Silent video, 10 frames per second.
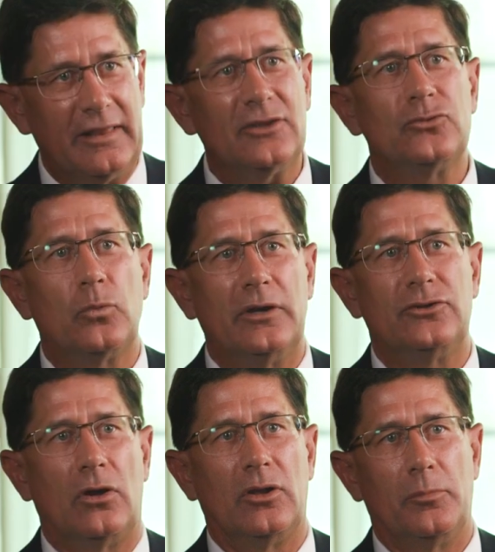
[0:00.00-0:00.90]
that's what
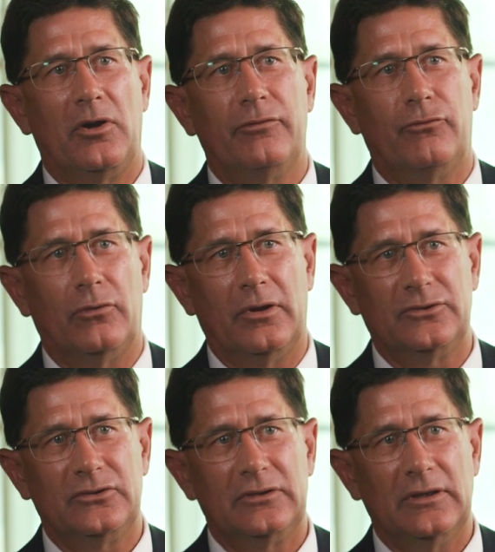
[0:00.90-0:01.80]
it's all about for
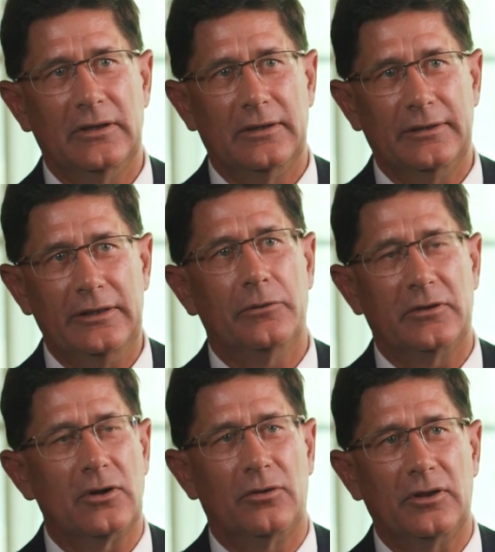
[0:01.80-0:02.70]
us uh, here
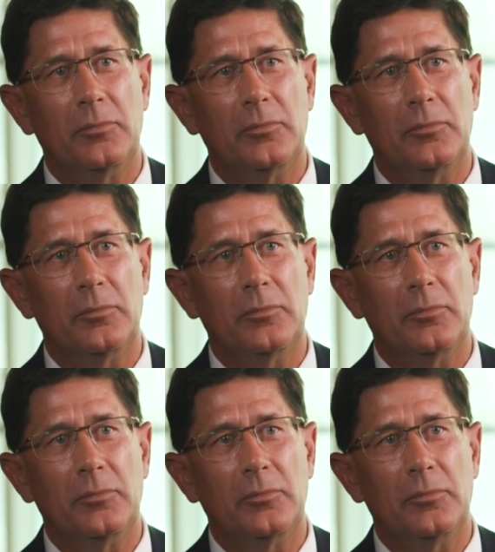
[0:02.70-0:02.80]
at Carnegie